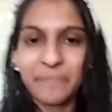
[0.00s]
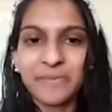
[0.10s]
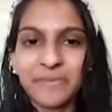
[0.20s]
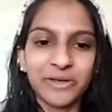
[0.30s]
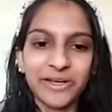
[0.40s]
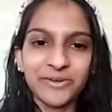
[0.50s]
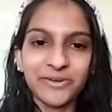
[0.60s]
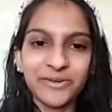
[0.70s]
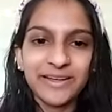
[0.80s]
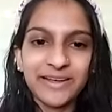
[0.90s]
There we go.
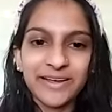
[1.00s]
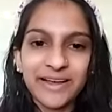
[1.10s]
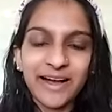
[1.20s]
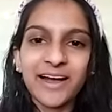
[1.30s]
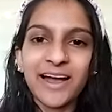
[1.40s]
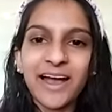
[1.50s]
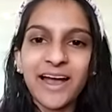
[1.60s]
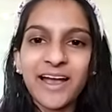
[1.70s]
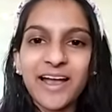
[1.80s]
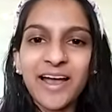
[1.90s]
Uh,
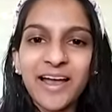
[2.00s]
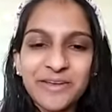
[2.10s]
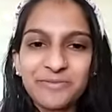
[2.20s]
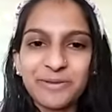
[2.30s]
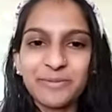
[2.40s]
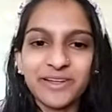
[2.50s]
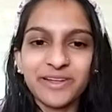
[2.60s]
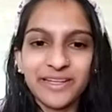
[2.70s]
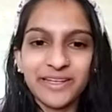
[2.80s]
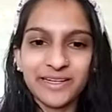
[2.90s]
Hi,
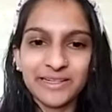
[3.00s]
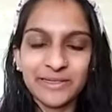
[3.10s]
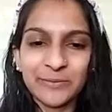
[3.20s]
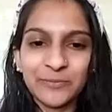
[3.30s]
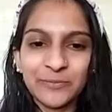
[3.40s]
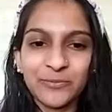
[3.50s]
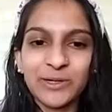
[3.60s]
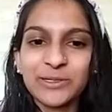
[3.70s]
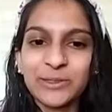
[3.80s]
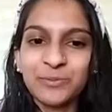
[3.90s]
everybody.
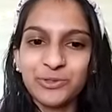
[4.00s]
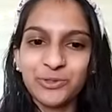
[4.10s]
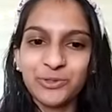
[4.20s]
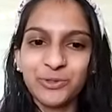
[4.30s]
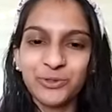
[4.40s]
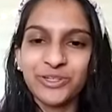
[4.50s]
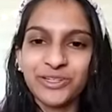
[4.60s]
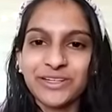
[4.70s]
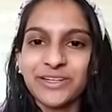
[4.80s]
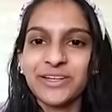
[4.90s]
Welcome to
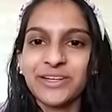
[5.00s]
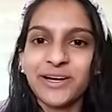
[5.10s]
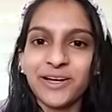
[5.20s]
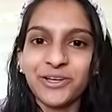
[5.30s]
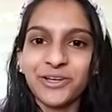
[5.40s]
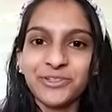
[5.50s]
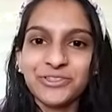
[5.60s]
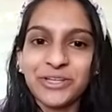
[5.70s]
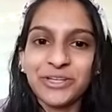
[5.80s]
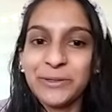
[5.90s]

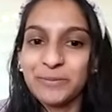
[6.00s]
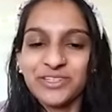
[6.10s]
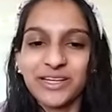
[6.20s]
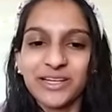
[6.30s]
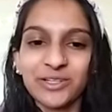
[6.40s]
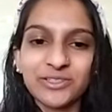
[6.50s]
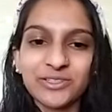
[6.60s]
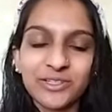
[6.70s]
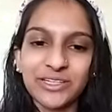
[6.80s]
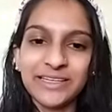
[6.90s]
Sheyna Patel's
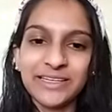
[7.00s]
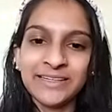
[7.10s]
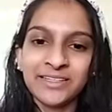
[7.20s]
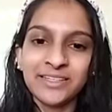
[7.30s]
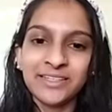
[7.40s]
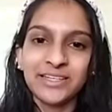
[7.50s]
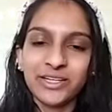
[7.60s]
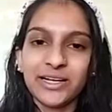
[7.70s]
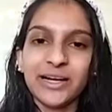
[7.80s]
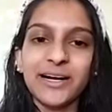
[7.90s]
cooking.
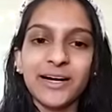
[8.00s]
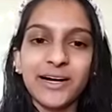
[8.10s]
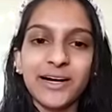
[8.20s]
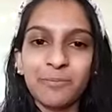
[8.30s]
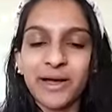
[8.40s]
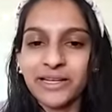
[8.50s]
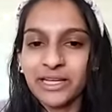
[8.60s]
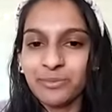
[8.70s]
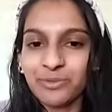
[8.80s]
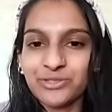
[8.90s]
My
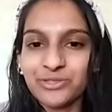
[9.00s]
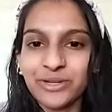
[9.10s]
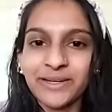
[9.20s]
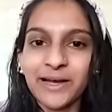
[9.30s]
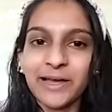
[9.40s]
name is Reina.